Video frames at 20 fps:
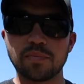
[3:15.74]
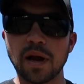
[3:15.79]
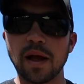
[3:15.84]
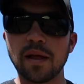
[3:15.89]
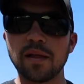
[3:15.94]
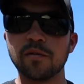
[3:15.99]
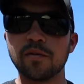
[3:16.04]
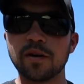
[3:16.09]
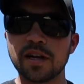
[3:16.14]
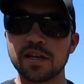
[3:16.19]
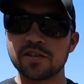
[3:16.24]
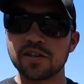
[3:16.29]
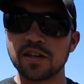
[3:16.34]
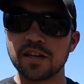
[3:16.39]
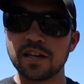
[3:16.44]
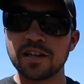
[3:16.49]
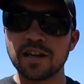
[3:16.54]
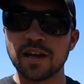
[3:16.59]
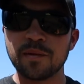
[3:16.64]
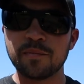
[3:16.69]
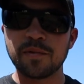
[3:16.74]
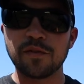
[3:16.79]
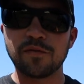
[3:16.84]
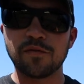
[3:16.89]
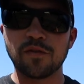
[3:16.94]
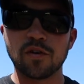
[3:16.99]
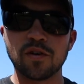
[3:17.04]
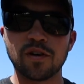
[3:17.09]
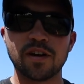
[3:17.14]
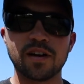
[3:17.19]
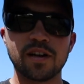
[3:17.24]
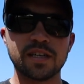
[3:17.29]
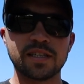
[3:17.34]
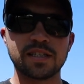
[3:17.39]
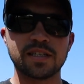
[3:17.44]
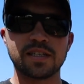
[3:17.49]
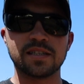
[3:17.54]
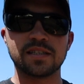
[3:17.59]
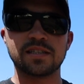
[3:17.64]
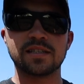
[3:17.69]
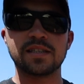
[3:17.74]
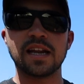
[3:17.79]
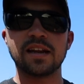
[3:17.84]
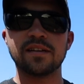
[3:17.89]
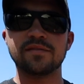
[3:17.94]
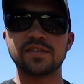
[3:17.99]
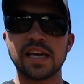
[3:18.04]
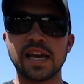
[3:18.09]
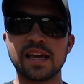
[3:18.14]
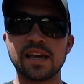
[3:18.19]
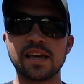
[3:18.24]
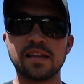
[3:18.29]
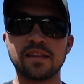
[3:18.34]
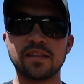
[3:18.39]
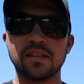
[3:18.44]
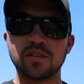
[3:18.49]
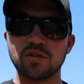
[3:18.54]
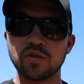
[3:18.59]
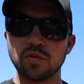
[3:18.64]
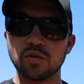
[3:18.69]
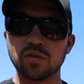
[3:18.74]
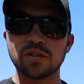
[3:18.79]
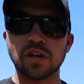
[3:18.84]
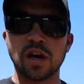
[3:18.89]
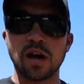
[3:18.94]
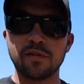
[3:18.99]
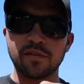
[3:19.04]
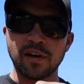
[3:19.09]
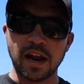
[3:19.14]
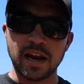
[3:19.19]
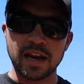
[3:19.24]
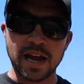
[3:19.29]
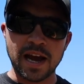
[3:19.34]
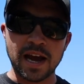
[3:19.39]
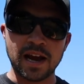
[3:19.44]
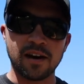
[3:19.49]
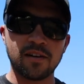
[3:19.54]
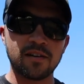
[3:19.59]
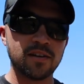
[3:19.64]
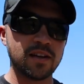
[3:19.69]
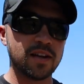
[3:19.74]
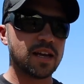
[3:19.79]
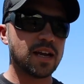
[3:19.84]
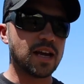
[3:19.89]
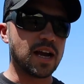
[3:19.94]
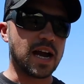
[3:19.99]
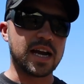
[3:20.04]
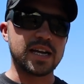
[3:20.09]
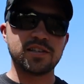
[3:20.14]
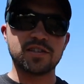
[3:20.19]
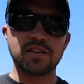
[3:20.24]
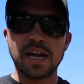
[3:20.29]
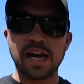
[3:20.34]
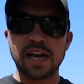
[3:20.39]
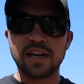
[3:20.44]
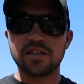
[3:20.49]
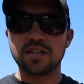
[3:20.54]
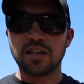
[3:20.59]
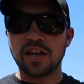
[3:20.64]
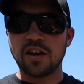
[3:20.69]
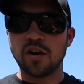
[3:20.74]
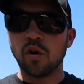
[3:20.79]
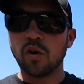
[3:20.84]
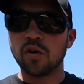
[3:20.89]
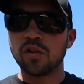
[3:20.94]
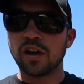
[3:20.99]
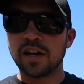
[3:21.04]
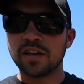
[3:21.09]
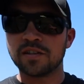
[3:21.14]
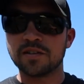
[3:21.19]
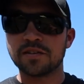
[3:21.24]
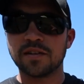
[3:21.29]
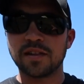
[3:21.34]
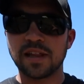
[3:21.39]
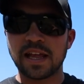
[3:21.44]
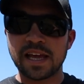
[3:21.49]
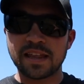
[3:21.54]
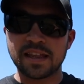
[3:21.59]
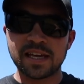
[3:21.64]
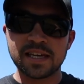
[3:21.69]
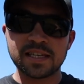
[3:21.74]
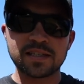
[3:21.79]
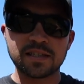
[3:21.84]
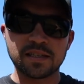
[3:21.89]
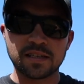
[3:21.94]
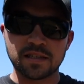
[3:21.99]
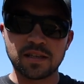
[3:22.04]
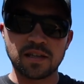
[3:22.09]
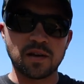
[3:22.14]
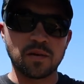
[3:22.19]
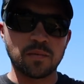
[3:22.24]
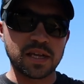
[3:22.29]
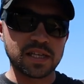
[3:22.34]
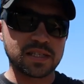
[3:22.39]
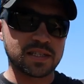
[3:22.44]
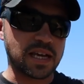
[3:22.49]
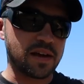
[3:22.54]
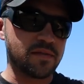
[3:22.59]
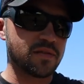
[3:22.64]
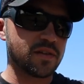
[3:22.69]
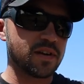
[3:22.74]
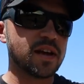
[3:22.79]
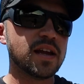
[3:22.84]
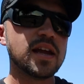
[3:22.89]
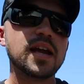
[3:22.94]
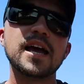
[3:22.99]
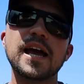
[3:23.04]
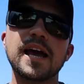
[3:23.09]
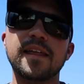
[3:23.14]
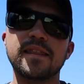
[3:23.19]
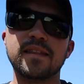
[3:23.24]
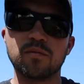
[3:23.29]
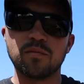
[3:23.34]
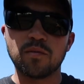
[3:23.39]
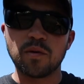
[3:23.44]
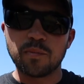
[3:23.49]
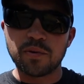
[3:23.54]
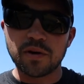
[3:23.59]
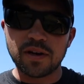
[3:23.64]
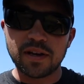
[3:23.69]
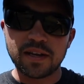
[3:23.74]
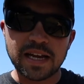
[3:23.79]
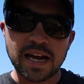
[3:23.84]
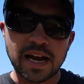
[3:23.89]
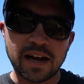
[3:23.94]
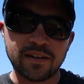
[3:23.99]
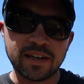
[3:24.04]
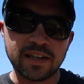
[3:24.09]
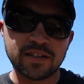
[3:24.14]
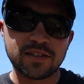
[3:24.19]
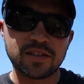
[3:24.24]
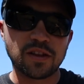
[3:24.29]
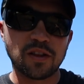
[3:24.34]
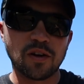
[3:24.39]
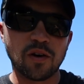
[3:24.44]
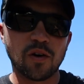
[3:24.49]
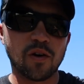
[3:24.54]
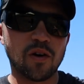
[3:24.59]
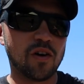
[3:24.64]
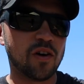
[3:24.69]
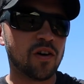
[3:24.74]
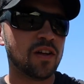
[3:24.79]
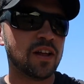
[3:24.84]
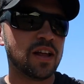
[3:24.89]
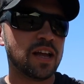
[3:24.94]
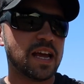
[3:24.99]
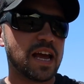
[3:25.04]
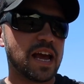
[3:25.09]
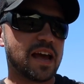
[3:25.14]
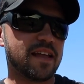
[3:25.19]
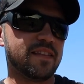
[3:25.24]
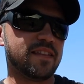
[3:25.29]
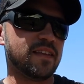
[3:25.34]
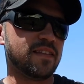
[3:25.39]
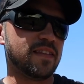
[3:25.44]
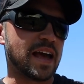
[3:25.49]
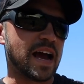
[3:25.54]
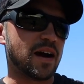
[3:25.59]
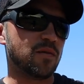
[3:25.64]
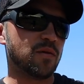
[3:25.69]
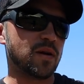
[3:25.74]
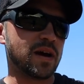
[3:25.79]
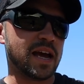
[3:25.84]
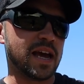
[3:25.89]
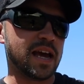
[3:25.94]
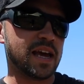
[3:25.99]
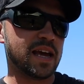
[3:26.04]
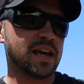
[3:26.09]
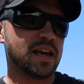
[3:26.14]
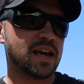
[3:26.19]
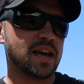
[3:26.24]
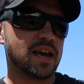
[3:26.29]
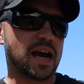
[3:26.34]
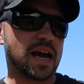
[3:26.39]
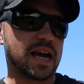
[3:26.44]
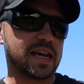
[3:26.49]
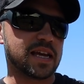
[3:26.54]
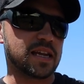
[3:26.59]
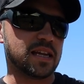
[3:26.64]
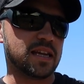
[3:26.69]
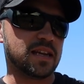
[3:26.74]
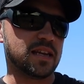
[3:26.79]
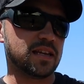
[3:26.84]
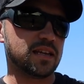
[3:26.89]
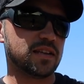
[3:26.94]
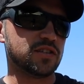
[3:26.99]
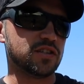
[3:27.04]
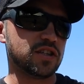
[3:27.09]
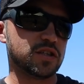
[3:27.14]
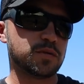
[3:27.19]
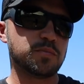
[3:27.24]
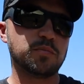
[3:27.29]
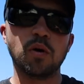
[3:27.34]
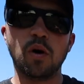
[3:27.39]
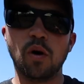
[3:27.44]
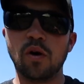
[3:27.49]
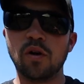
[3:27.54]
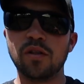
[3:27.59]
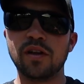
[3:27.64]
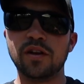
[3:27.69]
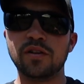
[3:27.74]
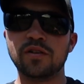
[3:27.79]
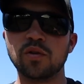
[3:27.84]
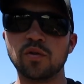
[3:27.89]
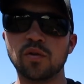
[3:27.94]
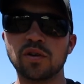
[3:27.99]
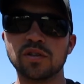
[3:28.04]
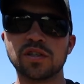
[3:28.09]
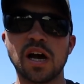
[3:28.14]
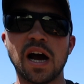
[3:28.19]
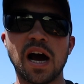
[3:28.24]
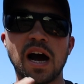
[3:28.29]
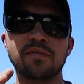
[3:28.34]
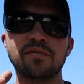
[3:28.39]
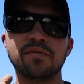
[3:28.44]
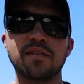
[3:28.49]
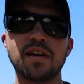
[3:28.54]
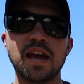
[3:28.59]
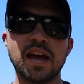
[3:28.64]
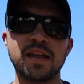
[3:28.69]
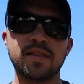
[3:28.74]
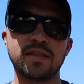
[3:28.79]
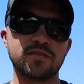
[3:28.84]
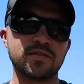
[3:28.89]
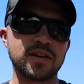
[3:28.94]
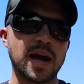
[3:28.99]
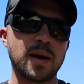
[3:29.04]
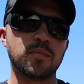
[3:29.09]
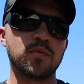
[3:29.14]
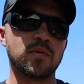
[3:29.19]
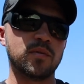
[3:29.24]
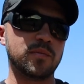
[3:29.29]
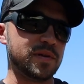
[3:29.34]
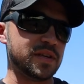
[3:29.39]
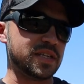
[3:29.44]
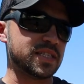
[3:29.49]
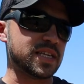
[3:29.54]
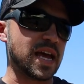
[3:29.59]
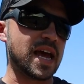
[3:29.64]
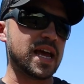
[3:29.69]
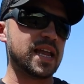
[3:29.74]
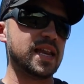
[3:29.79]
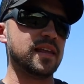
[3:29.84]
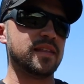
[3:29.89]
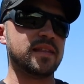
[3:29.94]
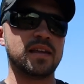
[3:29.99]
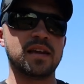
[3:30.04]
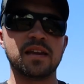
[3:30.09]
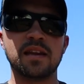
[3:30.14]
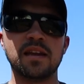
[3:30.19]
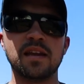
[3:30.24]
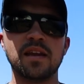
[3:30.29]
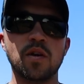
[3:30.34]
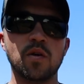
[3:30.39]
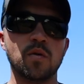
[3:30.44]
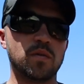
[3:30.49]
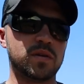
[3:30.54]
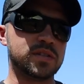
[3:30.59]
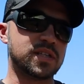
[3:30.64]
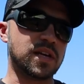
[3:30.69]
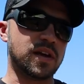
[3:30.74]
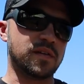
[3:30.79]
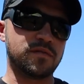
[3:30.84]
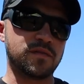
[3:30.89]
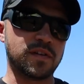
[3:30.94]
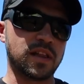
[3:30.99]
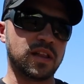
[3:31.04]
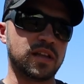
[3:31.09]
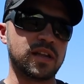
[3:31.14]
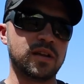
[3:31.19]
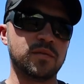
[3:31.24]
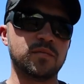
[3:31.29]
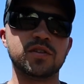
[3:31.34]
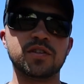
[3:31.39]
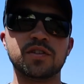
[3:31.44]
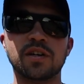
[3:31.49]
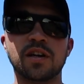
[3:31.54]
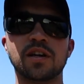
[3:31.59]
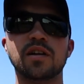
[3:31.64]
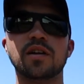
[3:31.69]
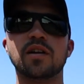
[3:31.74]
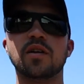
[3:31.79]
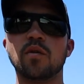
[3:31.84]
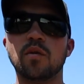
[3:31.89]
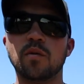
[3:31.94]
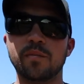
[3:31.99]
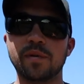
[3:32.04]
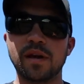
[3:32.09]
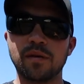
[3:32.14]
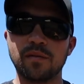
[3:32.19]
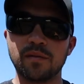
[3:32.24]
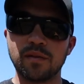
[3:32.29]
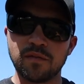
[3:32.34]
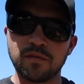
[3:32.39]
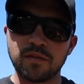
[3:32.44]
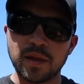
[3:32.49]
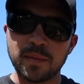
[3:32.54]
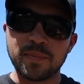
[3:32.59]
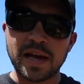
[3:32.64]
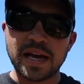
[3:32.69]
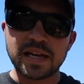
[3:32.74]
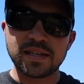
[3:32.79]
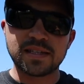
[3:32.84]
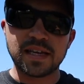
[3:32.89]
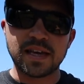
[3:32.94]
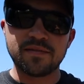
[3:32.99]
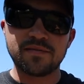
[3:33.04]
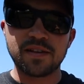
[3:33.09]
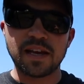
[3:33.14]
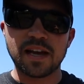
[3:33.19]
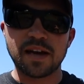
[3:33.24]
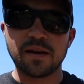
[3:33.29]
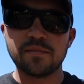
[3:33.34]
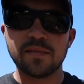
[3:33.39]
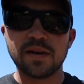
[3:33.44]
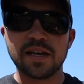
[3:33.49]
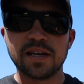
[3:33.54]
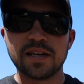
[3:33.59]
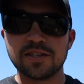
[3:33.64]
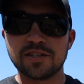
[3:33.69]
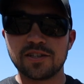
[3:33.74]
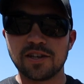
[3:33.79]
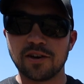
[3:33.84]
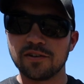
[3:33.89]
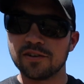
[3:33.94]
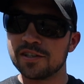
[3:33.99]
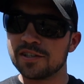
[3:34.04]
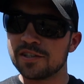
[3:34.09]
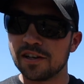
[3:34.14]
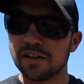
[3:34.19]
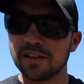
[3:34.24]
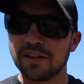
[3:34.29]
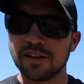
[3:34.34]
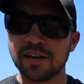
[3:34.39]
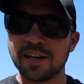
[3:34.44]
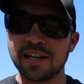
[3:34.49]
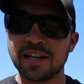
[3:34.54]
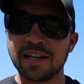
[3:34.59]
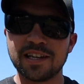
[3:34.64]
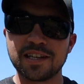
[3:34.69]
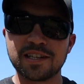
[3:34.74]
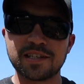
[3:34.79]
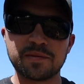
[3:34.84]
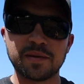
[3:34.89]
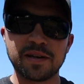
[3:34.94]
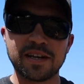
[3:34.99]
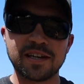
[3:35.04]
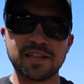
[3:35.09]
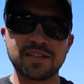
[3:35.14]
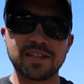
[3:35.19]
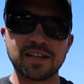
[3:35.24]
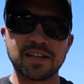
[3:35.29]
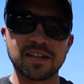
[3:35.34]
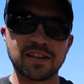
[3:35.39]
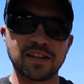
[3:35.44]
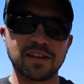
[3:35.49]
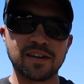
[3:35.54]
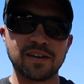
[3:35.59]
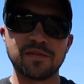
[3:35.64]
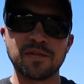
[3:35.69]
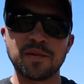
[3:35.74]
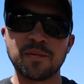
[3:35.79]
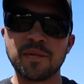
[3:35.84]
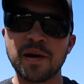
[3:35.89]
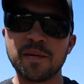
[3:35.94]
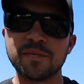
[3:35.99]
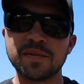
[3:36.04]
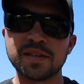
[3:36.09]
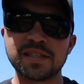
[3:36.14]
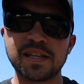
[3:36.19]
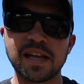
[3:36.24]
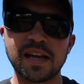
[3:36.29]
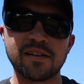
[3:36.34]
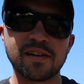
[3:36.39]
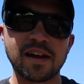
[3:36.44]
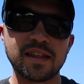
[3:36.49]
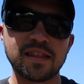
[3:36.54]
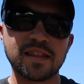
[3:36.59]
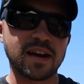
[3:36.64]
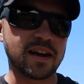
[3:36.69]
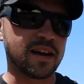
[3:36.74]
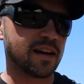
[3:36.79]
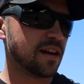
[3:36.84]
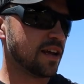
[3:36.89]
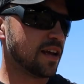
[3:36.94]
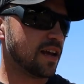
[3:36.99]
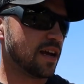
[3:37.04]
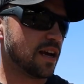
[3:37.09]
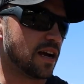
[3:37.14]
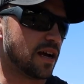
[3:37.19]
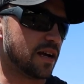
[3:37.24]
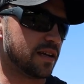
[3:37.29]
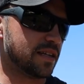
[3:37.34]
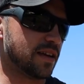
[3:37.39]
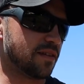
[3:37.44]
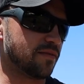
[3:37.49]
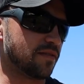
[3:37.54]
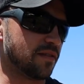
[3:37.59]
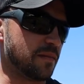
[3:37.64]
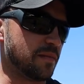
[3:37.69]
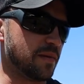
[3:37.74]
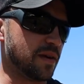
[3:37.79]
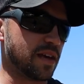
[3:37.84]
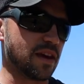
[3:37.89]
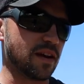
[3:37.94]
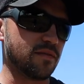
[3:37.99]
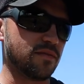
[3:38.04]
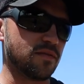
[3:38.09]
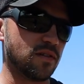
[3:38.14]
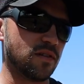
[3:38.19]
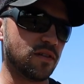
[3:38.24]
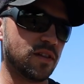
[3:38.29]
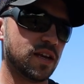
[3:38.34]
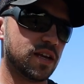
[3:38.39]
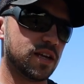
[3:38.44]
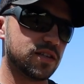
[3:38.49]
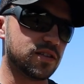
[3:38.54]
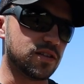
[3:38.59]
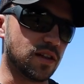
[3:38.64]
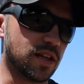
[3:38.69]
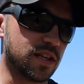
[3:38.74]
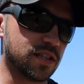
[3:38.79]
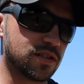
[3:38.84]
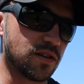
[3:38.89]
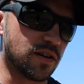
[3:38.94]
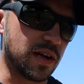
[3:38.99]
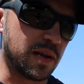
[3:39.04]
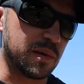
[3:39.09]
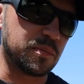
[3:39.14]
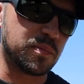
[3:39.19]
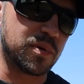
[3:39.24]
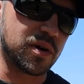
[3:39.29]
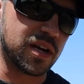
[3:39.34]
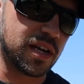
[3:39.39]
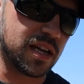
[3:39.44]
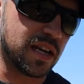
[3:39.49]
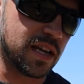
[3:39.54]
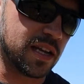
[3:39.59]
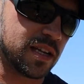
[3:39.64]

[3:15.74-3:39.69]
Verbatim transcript: Probably what I should have done before is instead of taking the tools off right now, I should actually hold on to it like this. It was a little bit safer, and then we'll put it down into the hole, and then that way I can just pull the tools off and the trap will be set, and then once I fill it in with dirt, we'll be able to flip that safety up. So this is a learning experience. You can learn from my mistake right there. Definitely be careful. So let's go ahead and put it